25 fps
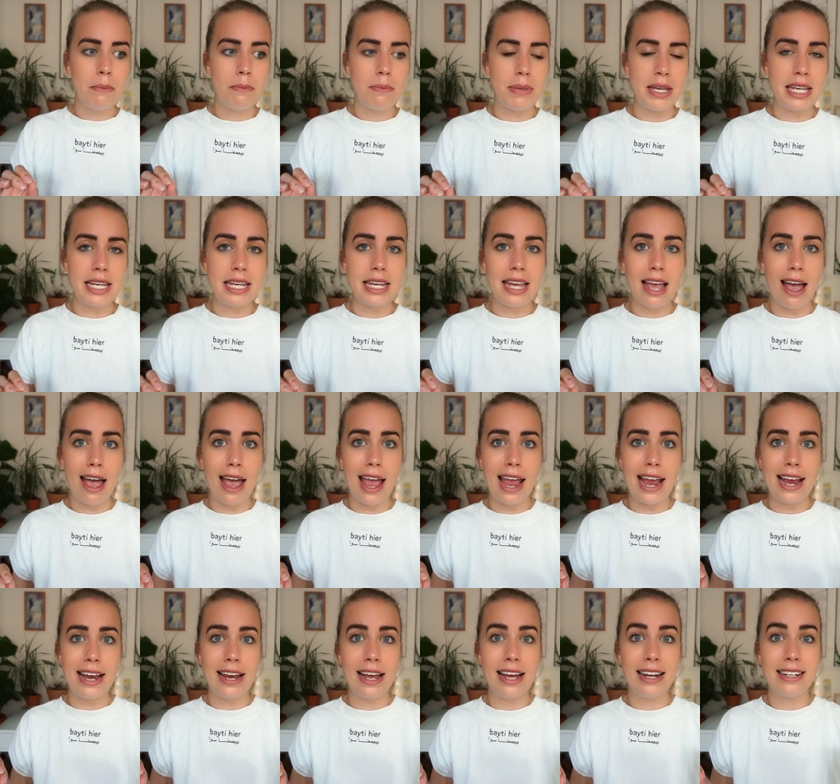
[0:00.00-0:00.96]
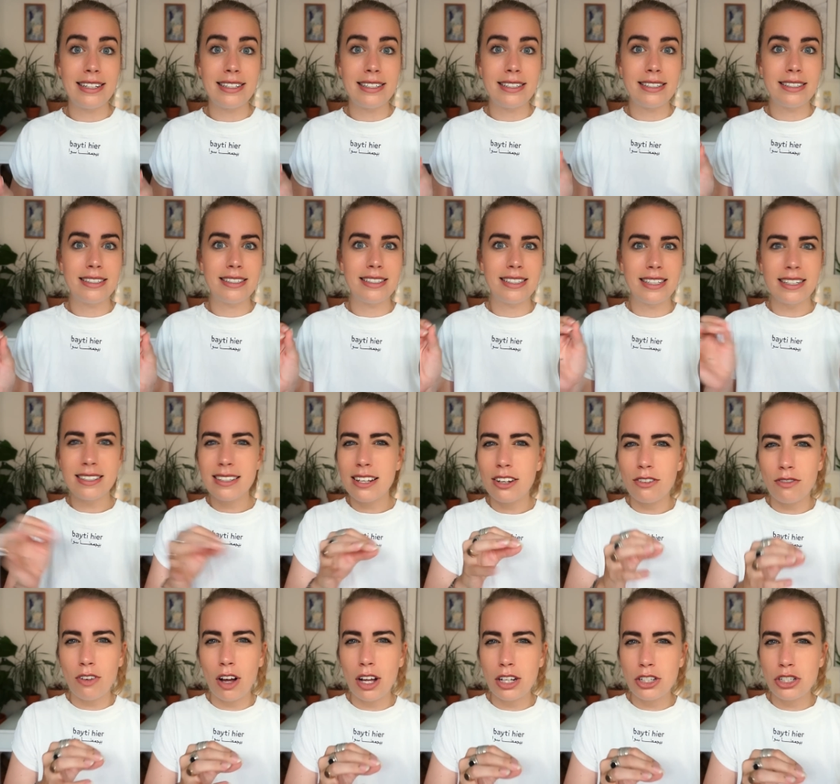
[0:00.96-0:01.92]
be a
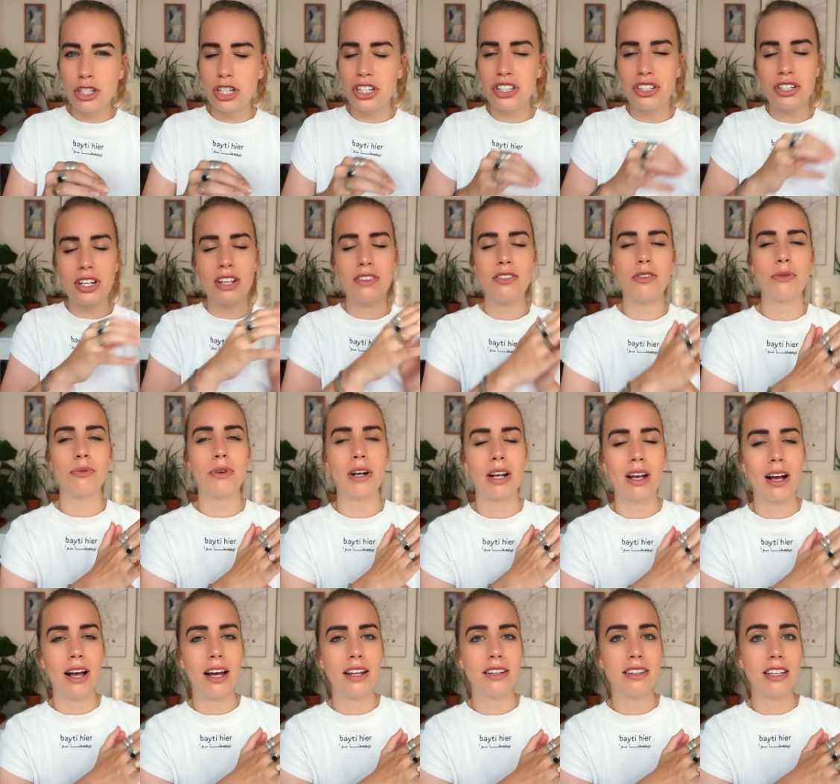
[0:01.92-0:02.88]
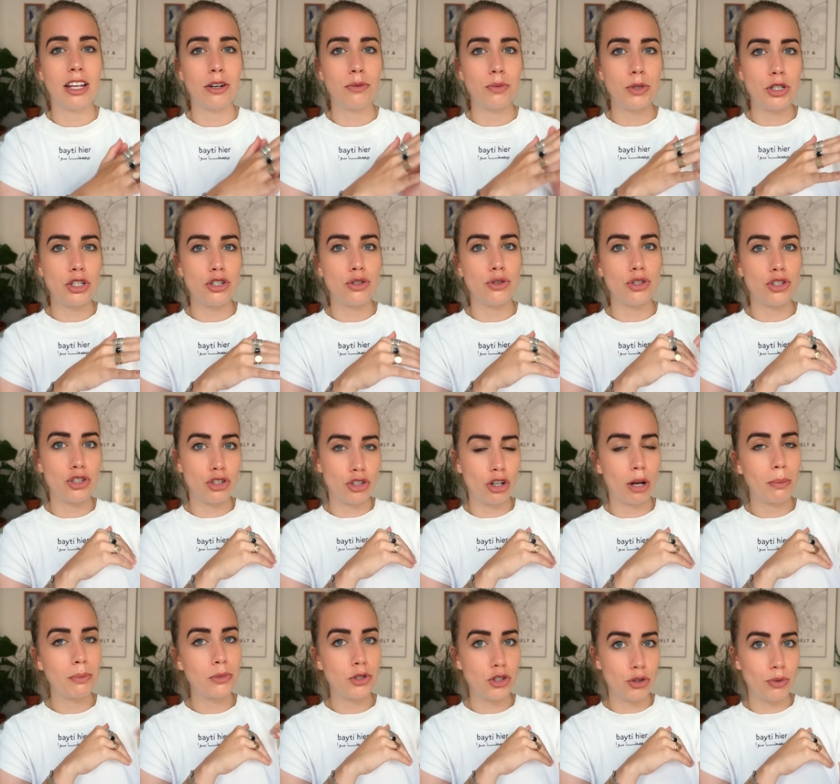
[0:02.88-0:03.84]
disadvantage in the regard that we should
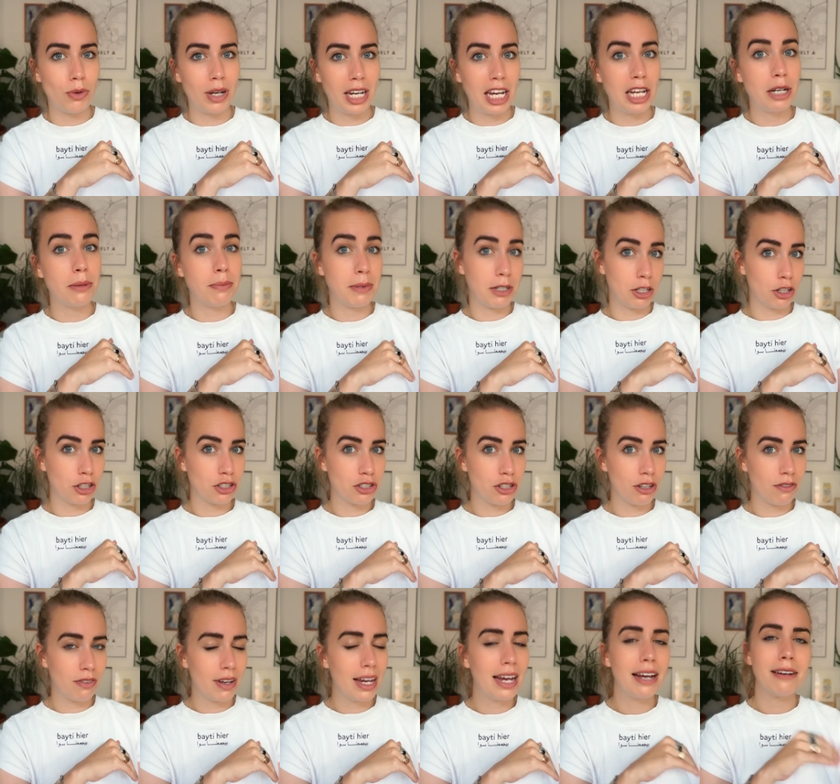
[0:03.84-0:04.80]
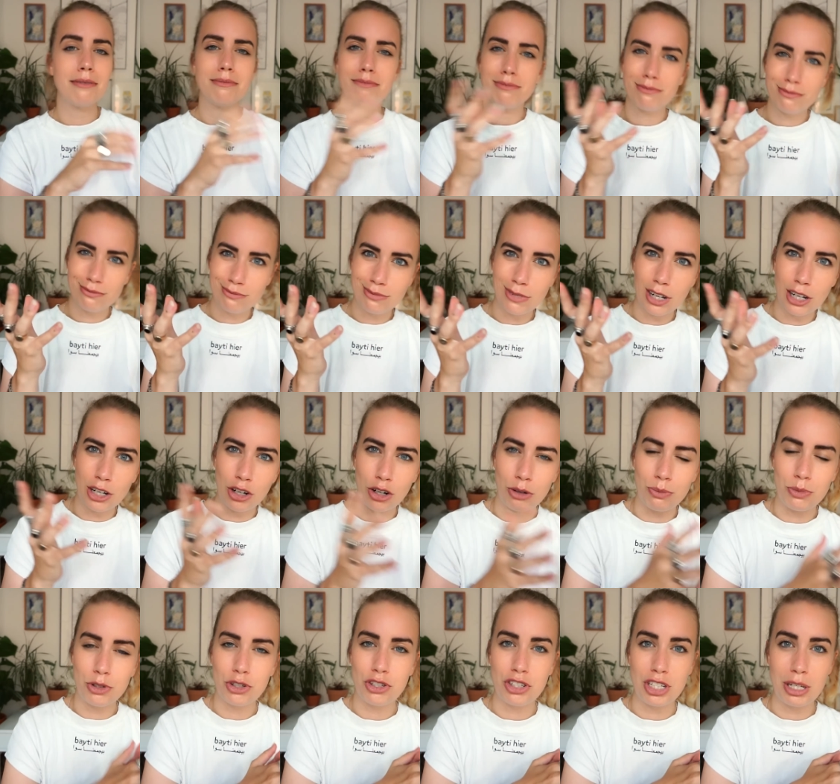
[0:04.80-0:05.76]
stop doing it because of it. I
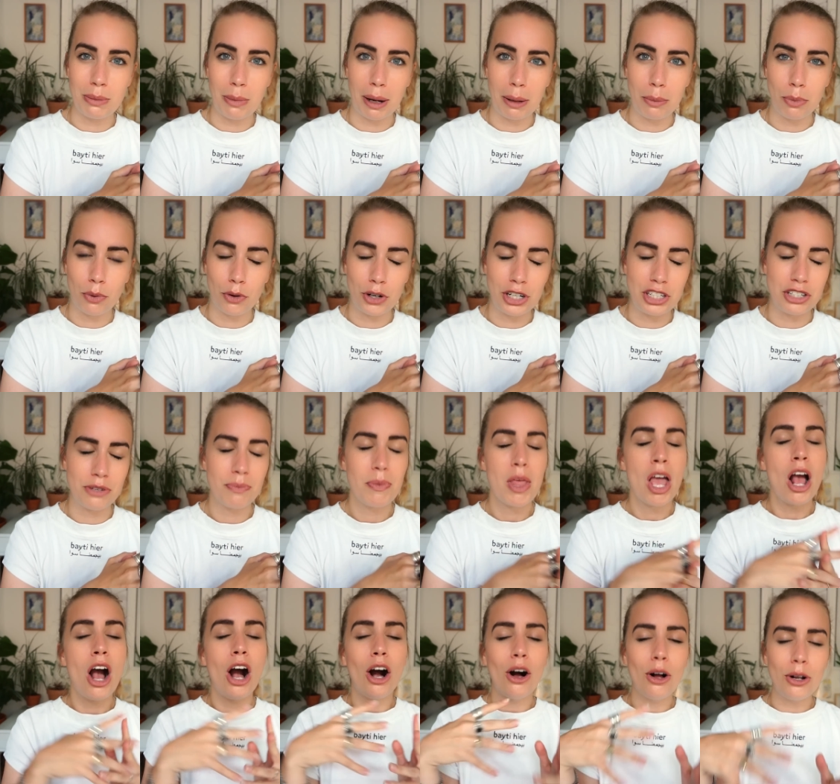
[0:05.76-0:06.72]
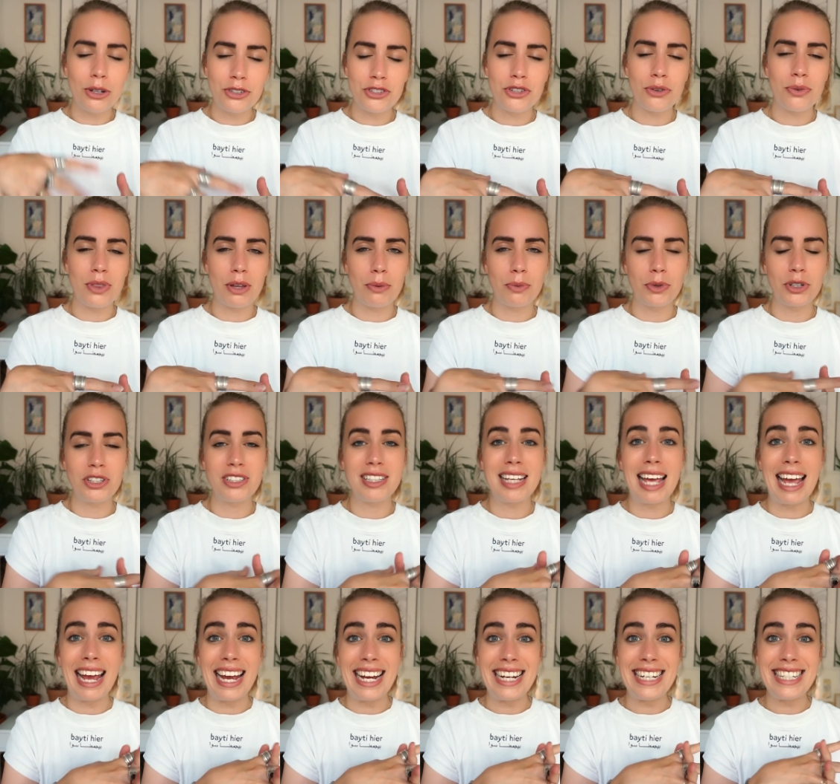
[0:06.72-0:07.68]
hope you see my point. Also, there was
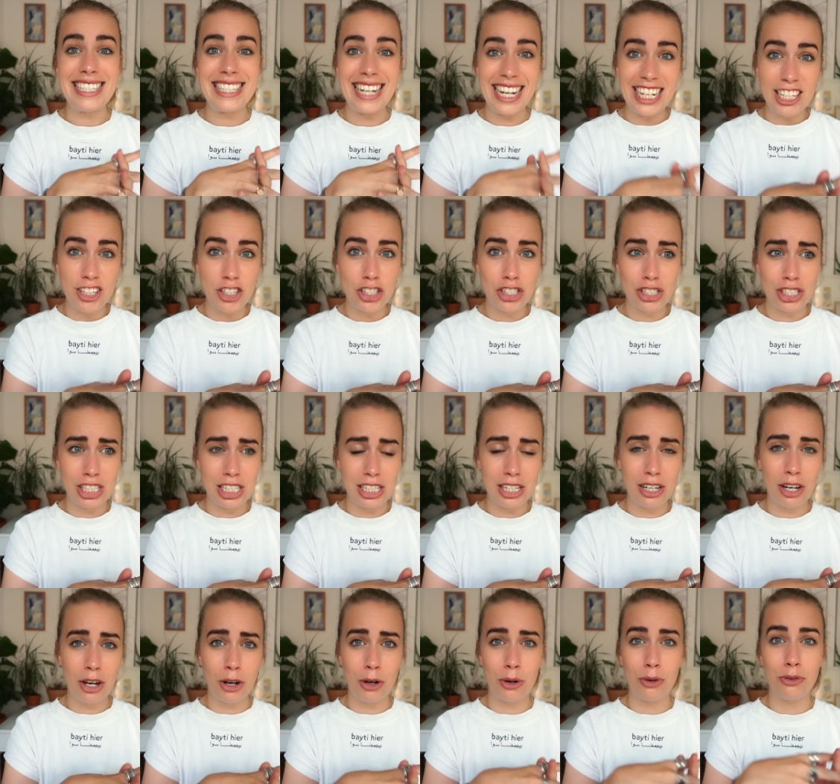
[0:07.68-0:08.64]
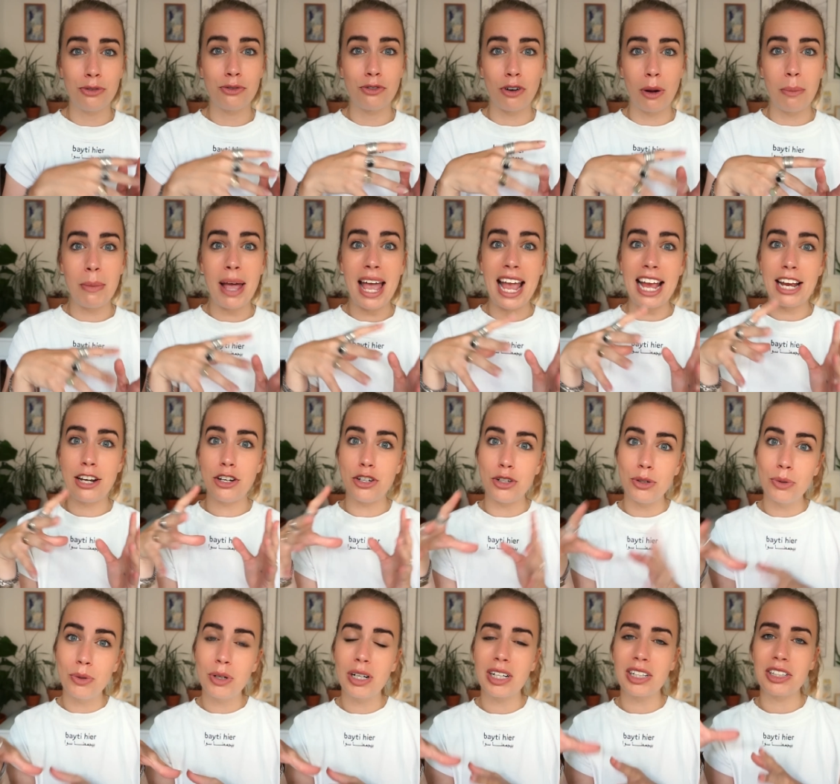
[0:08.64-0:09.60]
a Danish CEO from a
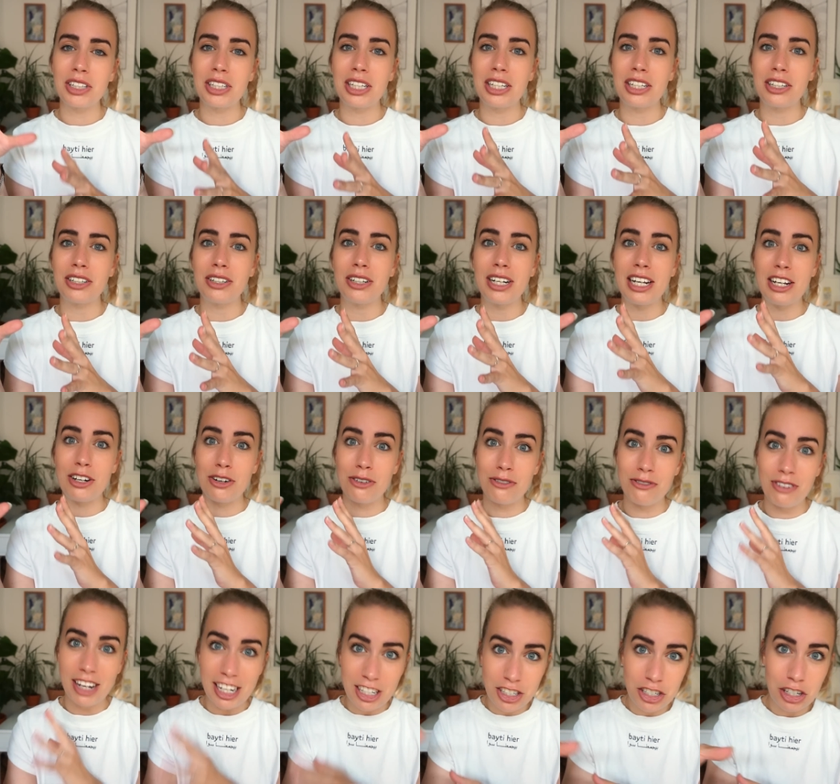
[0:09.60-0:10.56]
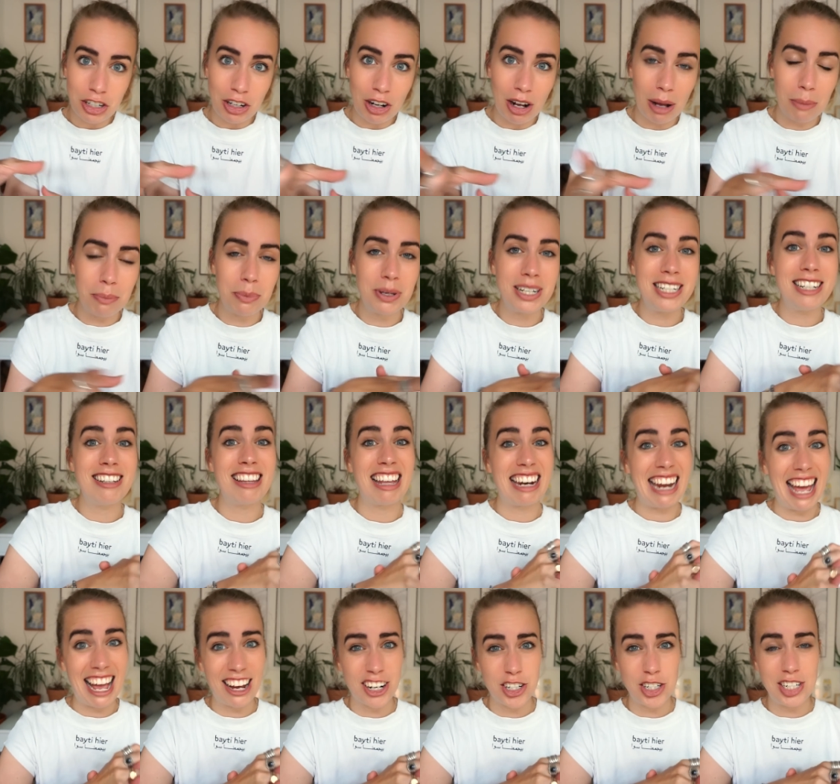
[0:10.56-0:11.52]
nuclear innovation company
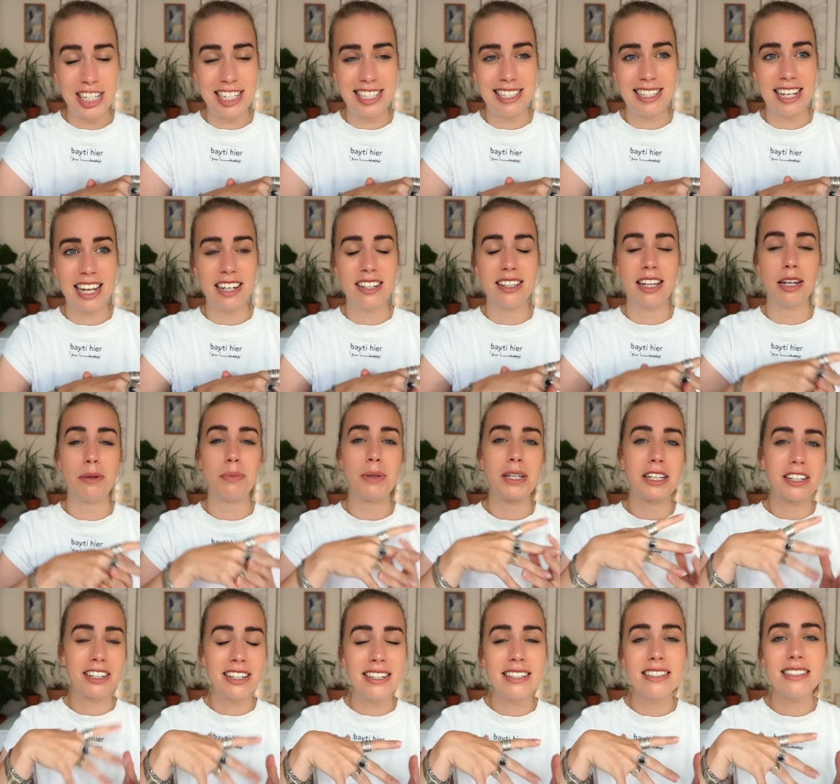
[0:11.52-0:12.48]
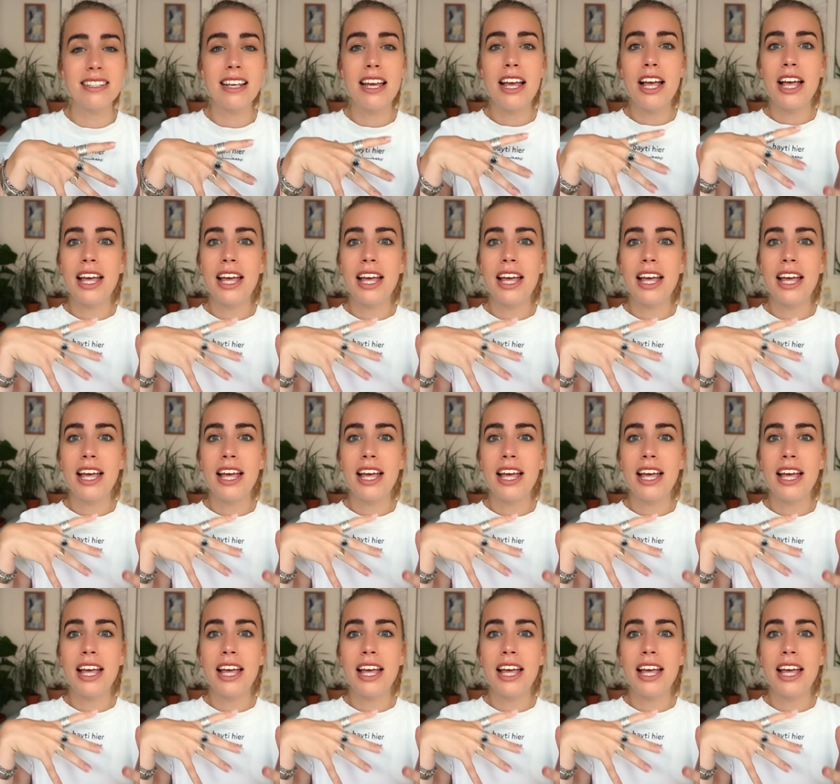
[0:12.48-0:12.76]
that actually said that because